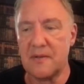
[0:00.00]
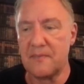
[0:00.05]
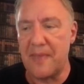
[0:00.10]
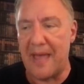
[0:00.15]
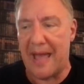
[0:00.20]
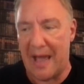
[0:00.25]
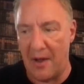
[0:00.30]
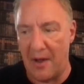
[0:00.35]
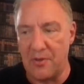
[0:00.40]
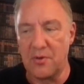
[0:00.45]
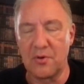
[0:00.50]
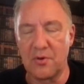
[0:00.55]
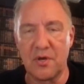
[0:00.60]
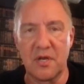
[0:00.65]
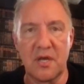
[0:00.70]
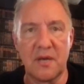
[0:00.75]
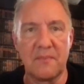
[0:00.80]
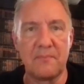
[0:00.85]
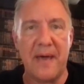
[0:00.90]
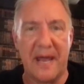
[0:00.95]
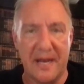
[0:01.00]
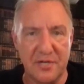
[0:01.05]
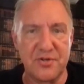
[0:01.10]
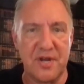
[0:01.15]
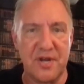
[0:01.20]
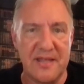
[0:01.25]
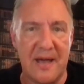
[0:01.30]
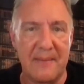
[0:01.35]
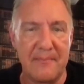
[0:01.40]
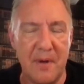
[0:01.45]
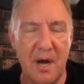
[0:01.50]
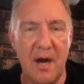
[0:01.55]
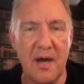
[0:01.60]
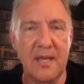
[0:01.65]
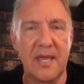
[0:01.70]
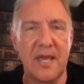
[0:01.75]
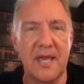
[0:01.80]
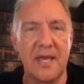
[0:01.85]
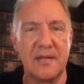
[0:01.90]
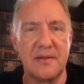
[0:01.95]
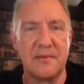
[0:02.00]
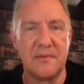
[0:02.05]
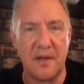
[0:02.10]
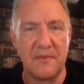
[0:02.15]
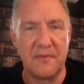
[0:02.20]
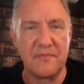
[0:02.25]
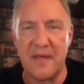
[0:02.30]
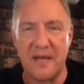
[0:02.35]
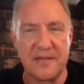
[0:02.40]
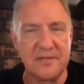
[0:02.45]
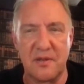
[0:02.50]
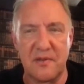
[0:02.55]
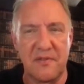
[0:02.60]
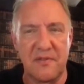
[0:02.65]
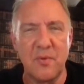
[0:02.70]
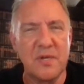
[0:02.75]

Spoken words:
how you're going to penetrate that market and that sort of thing.